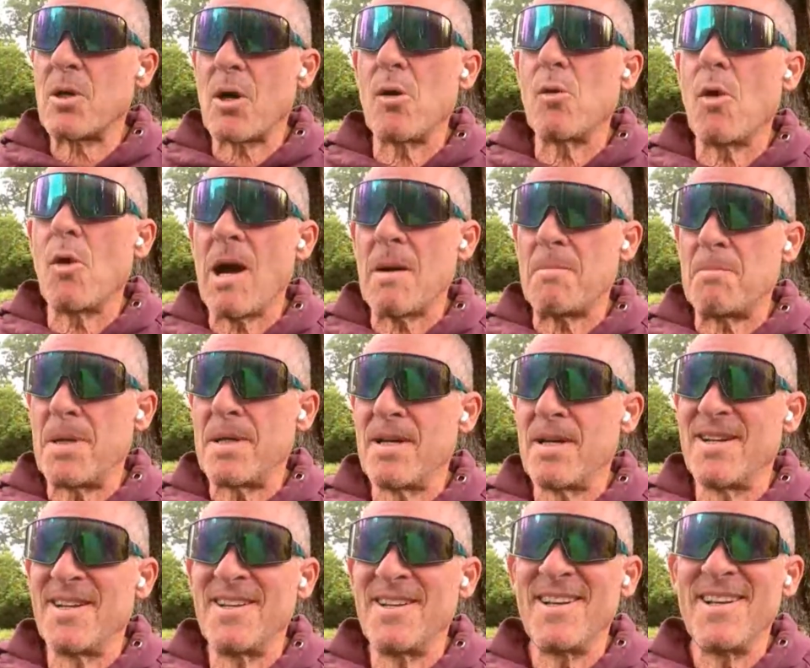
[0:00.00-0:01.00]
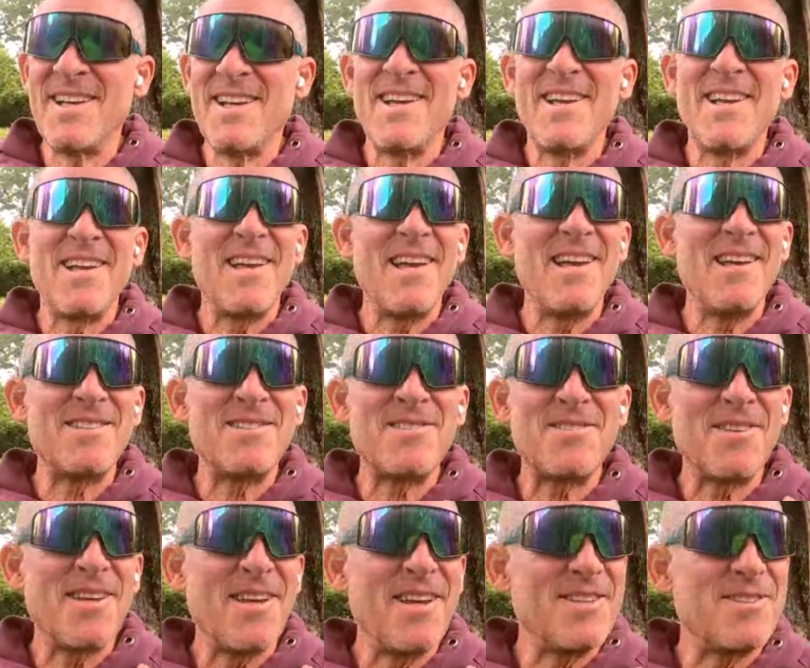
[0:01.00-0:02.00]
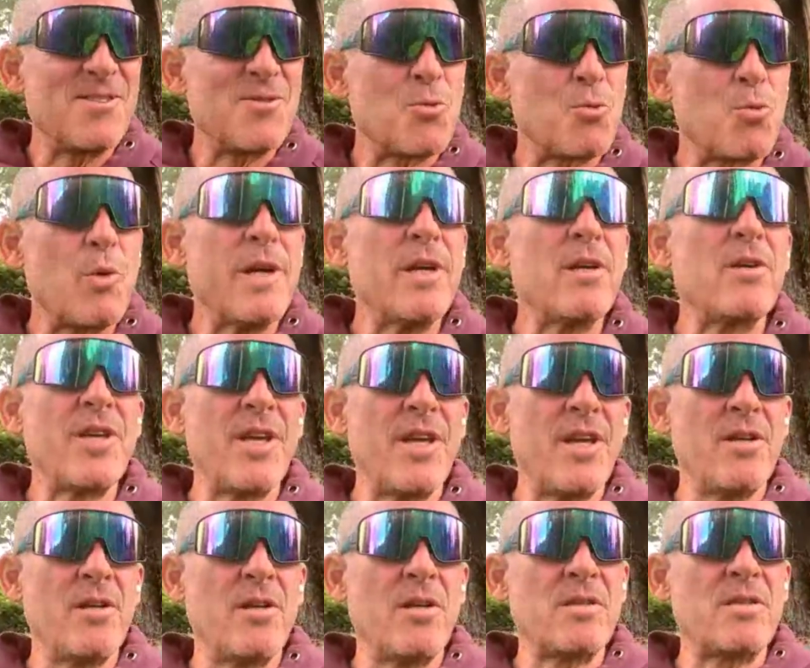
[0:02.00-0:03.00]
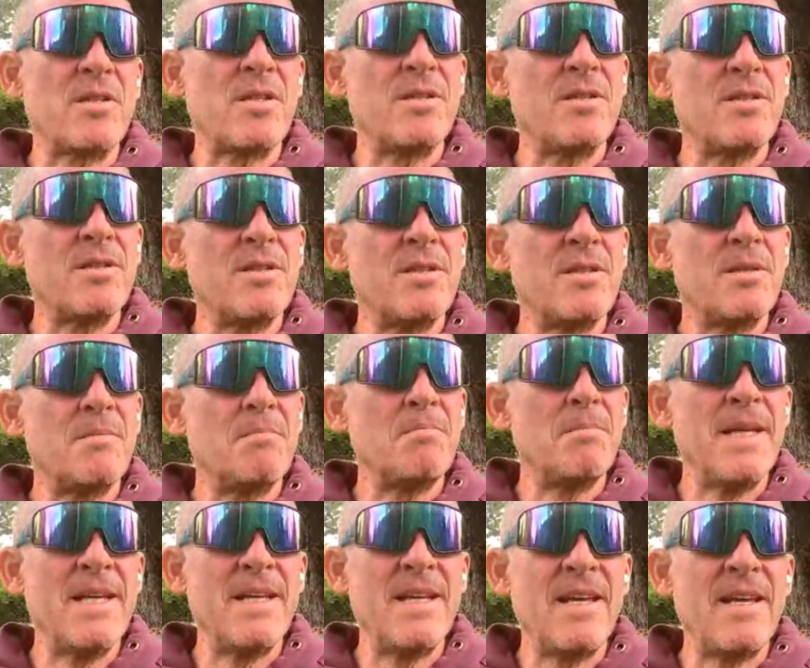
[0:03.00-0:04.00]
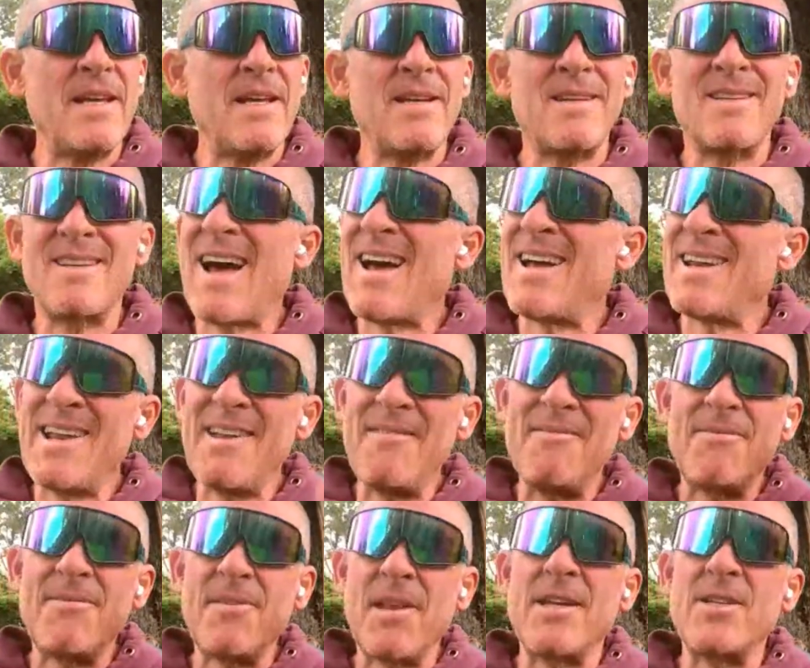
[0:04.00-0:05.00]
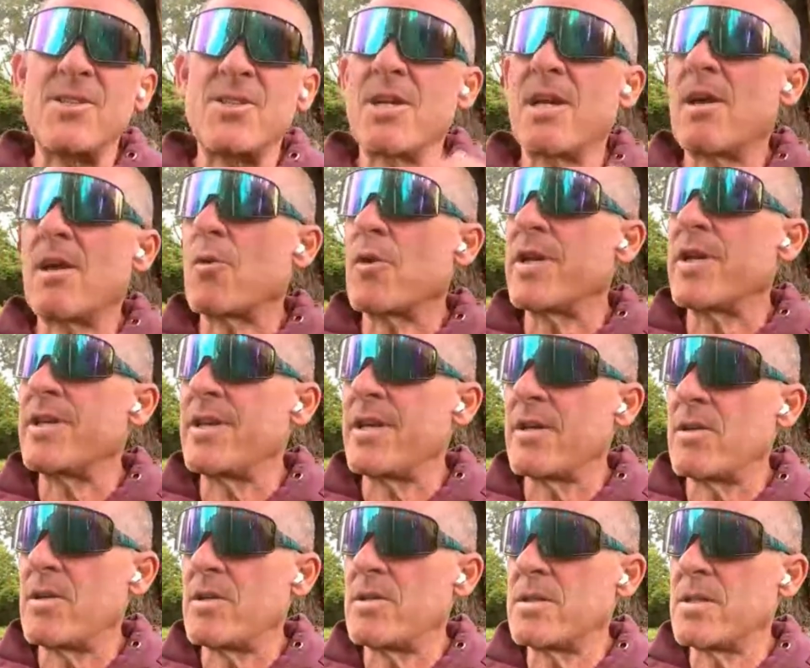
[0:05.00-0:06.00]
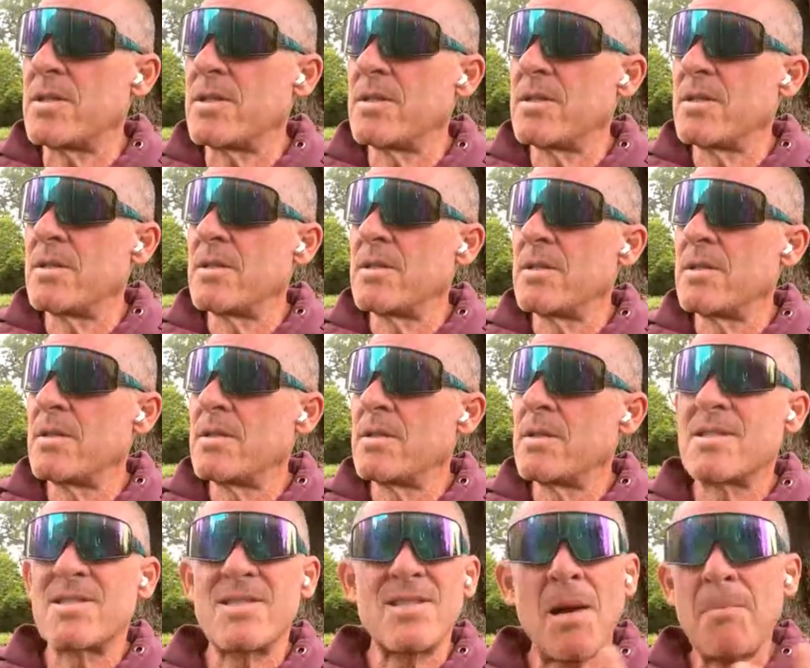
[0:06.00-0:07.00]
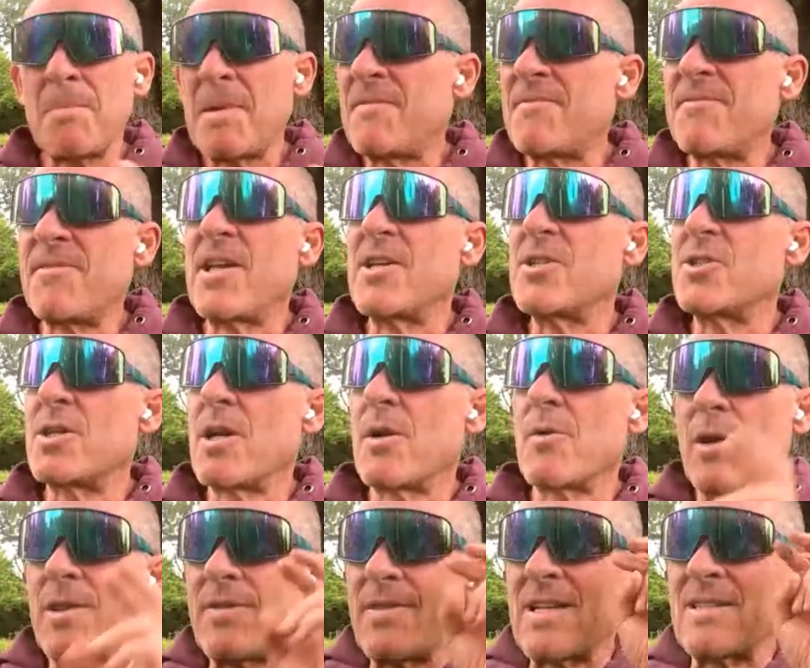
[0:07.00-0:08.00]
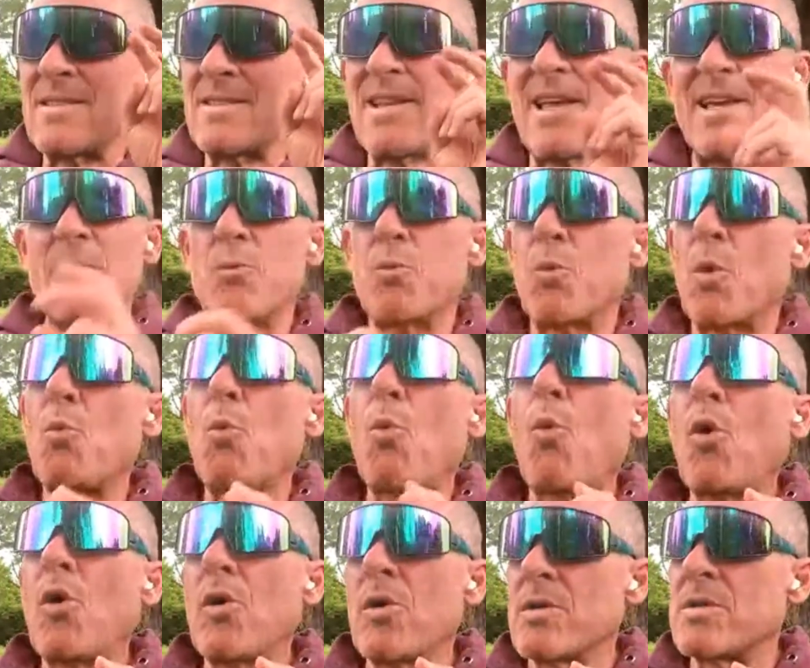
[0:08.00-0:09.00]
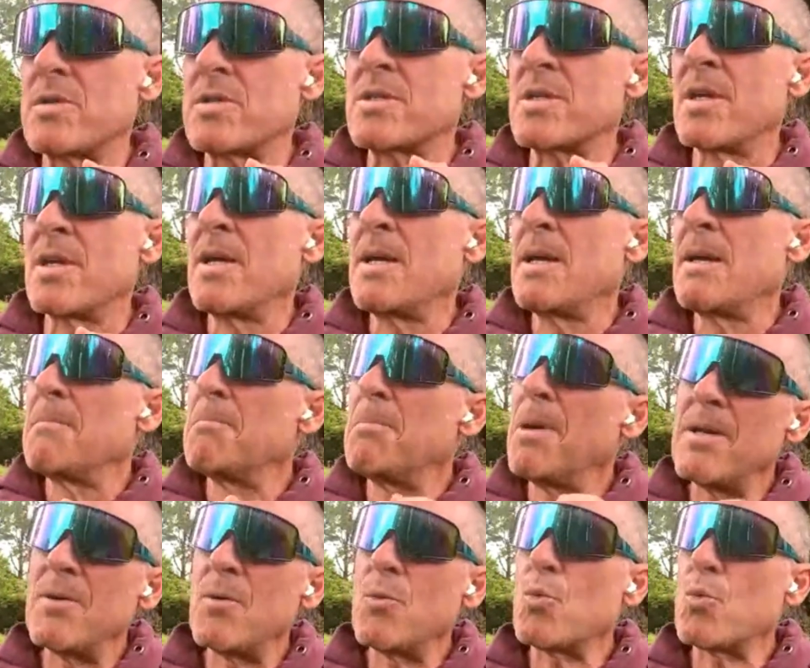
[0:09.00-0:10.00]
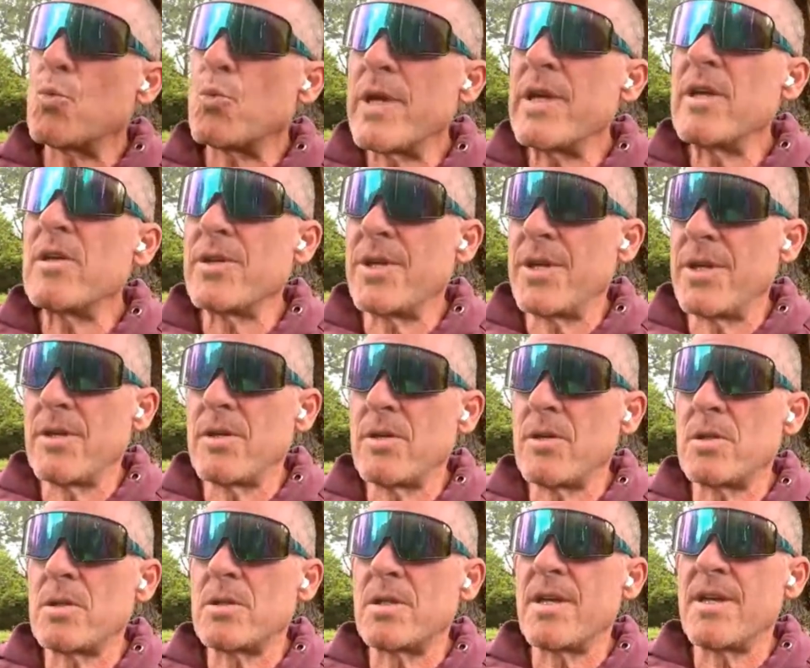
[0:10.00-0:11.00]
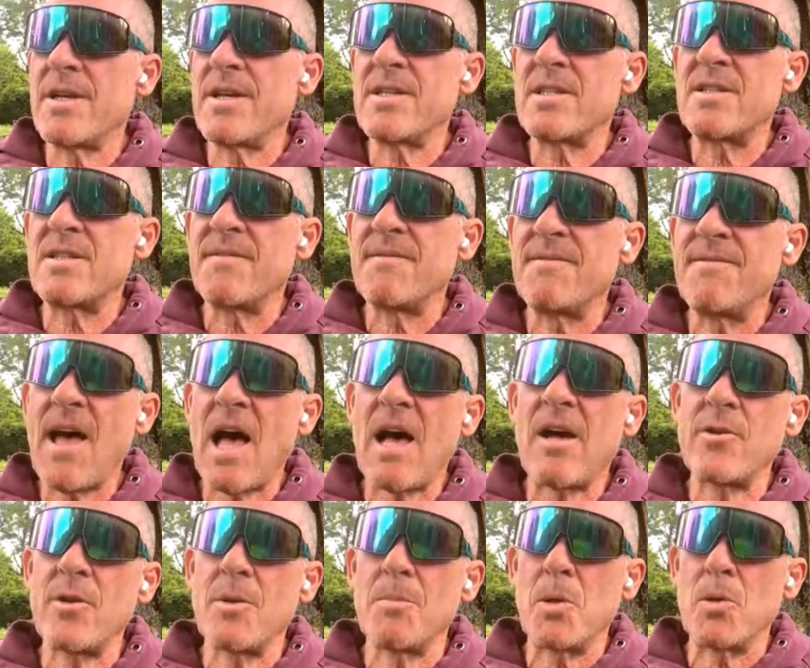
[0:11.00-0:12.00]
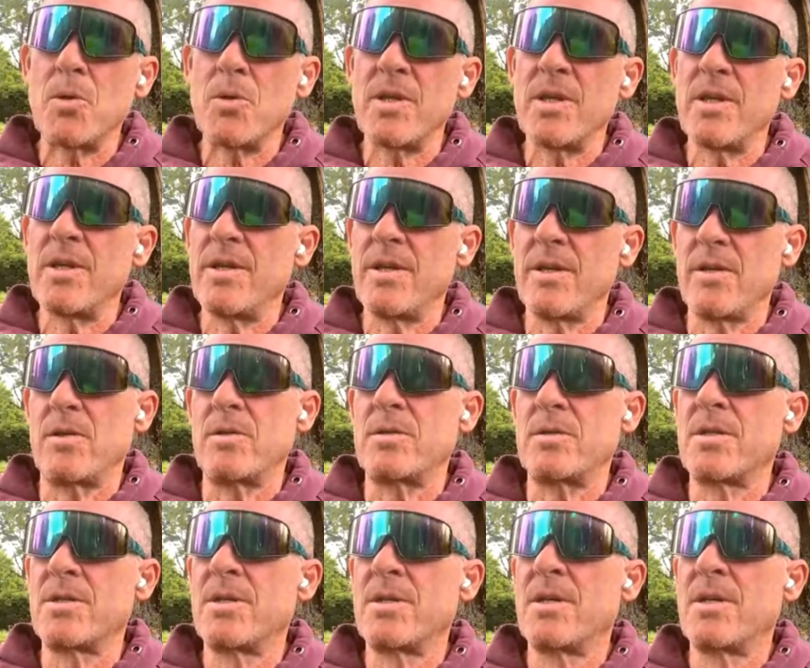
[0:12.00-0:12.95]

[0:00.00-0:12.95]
go up. It's real yield, meaning not inflationary yield. Some inflationary, that's like rewards, but real yield is valuable yield.